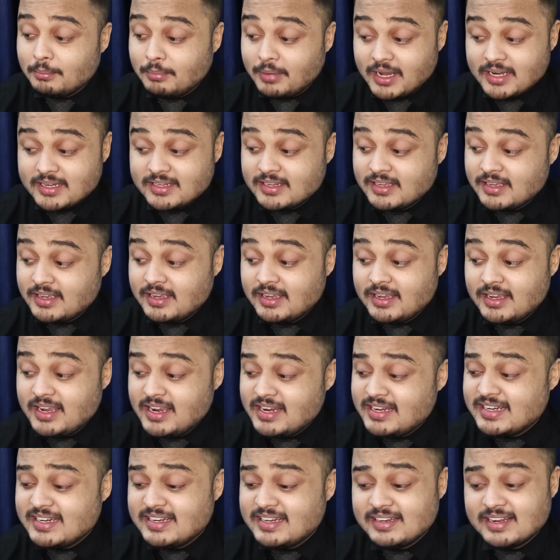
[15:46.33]
But
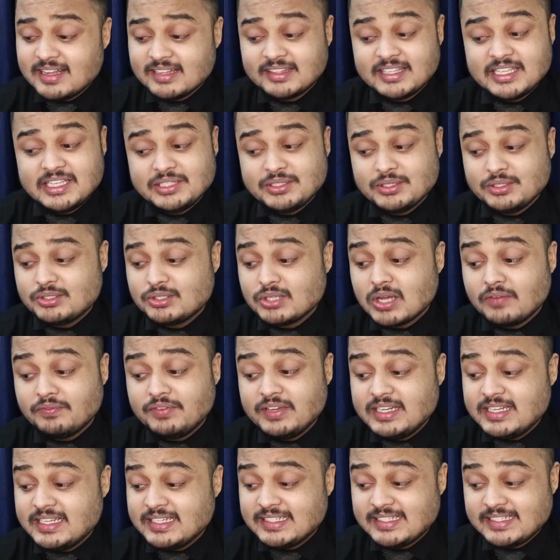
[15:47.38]
he did nothing to
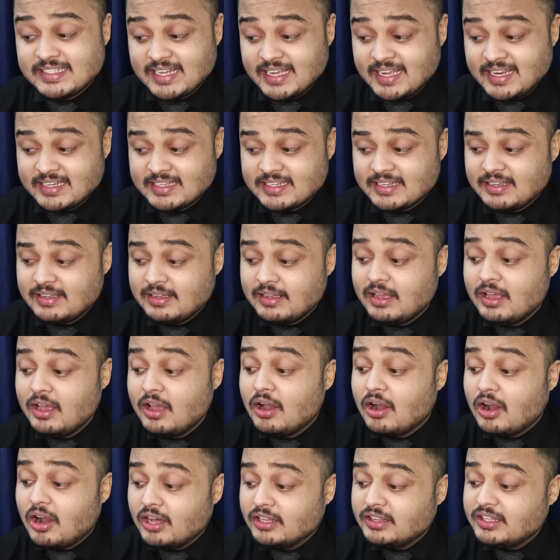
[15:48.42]
soften his stand.
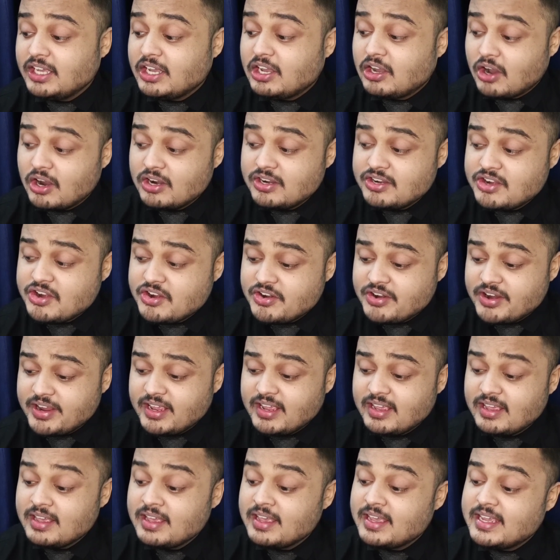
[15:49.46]
On the
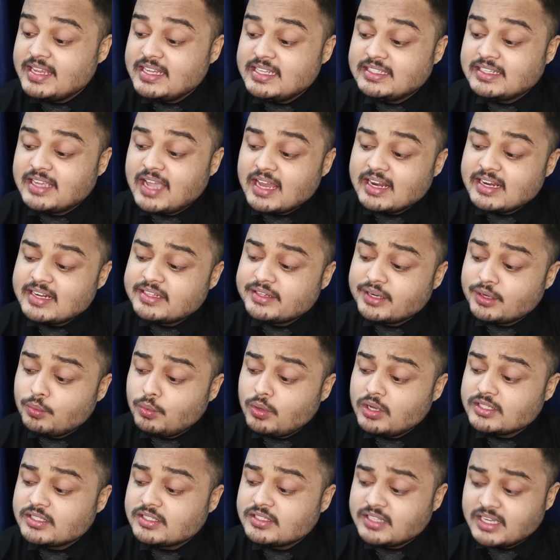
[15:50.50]
contrary, his character
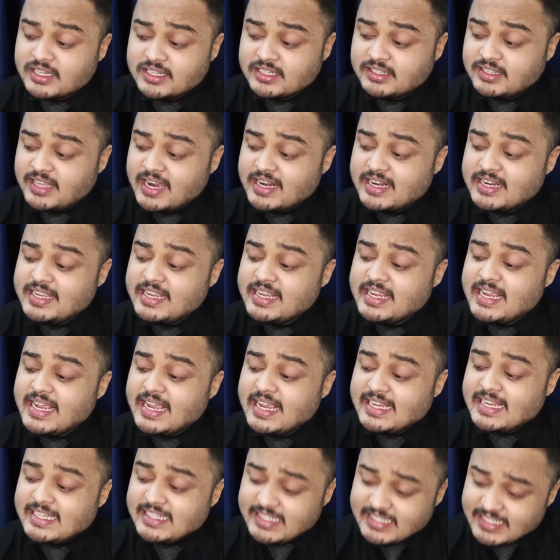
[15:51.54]
was such that he
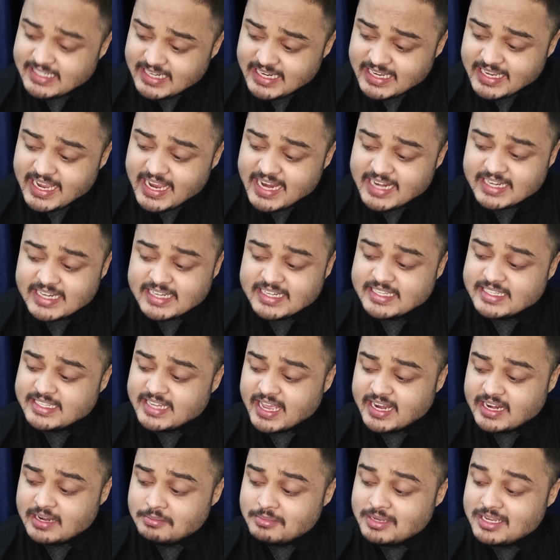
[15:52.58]
instigated his
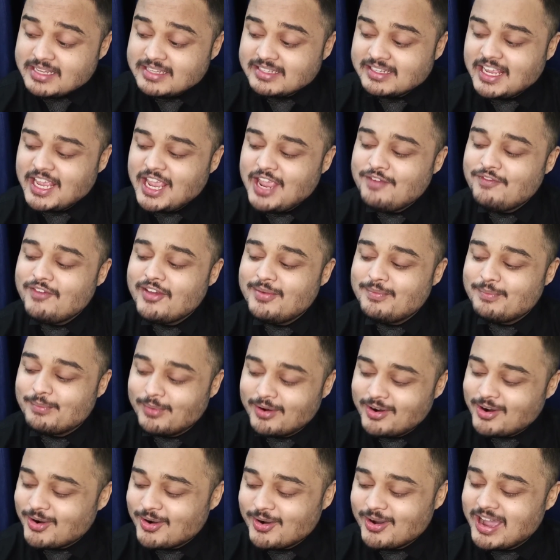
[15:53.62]
enemies even
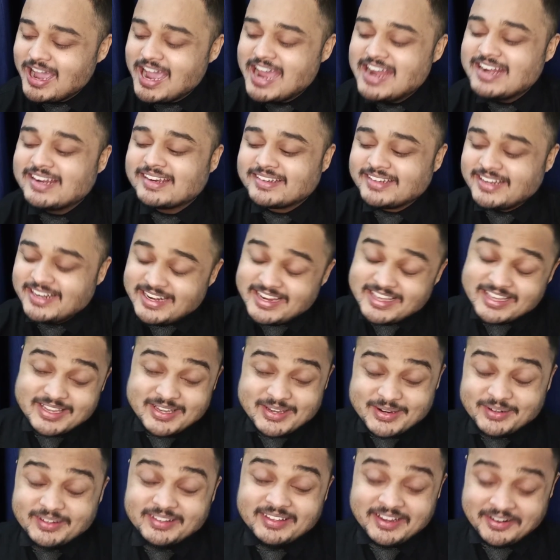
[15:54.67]
more and
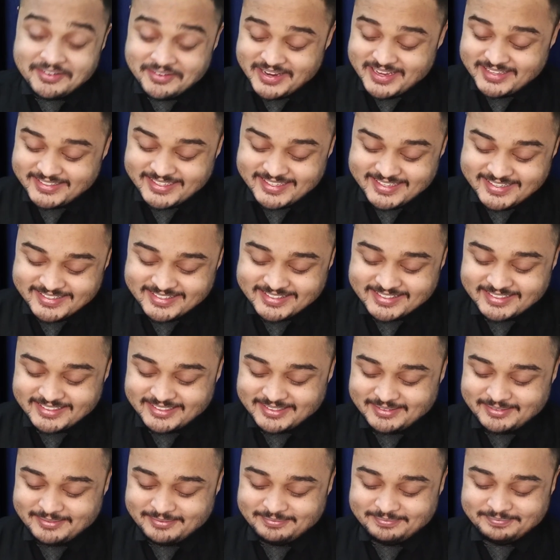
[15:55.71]
ridiculed their reasons.
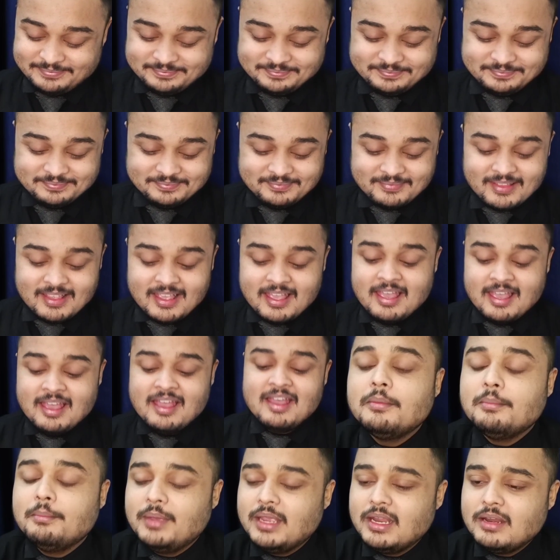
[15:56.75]

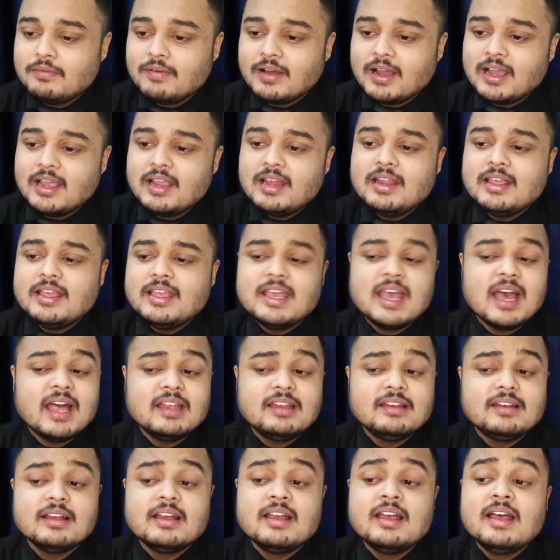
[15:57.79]
Meanwhile, he
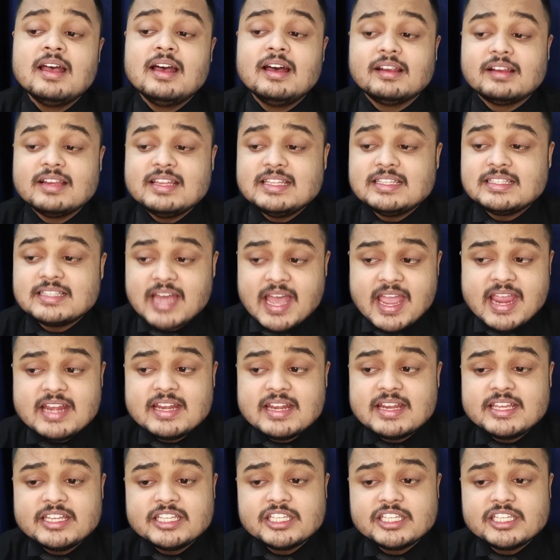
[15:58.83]
had resigned